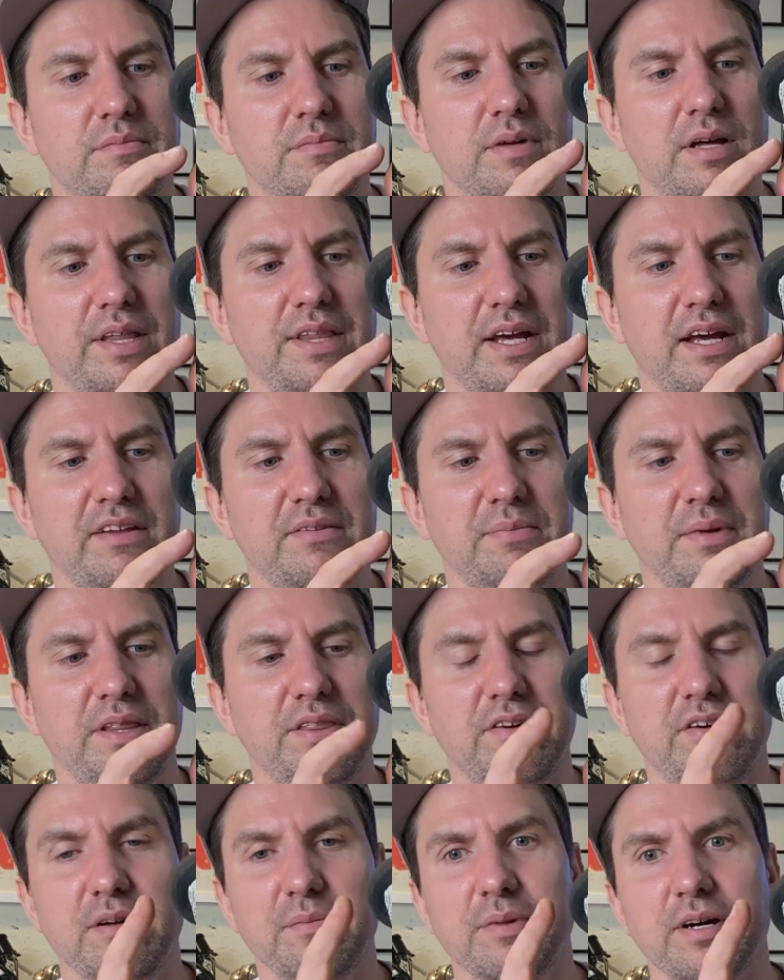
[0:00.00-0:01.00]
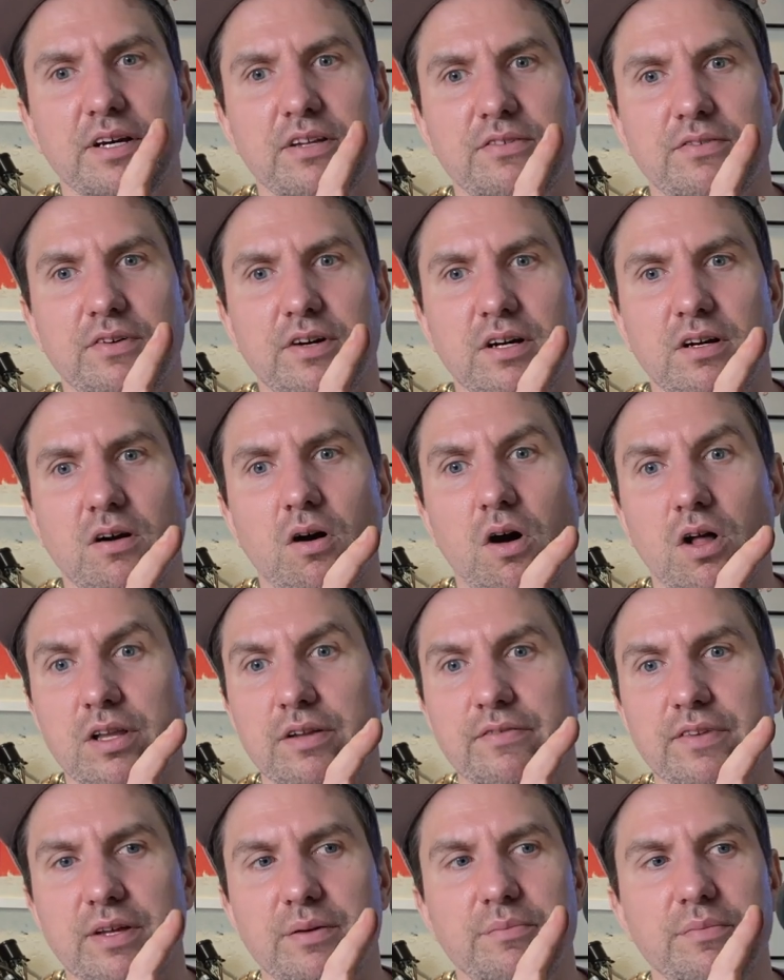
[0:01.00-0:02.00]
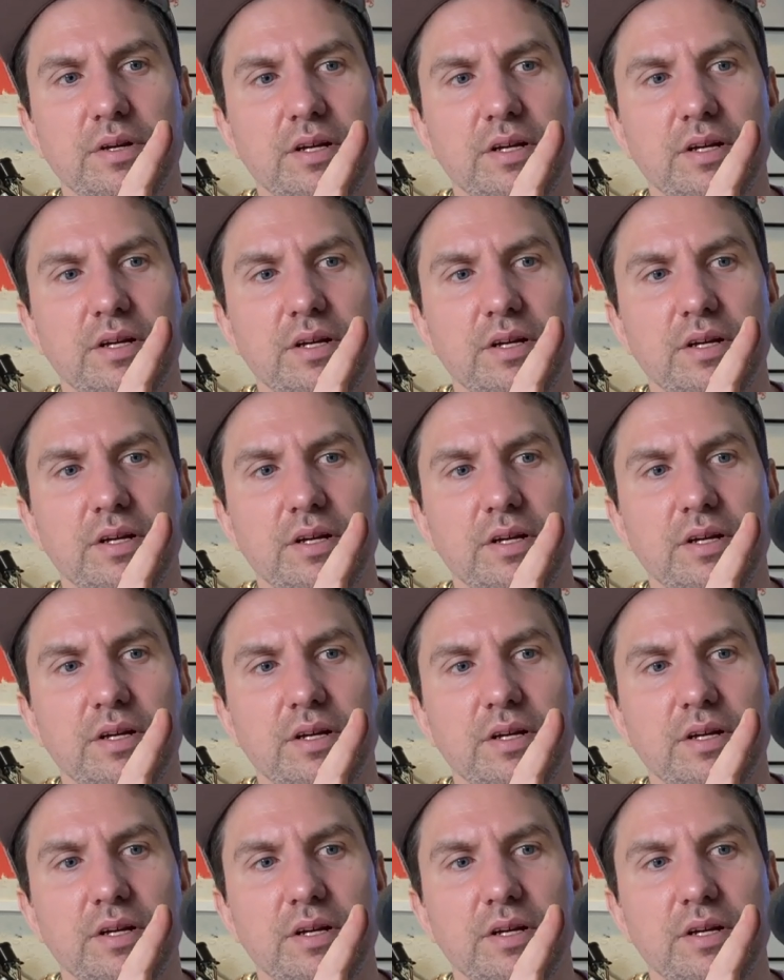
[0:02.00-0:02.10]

I think I spent $30 for all of them.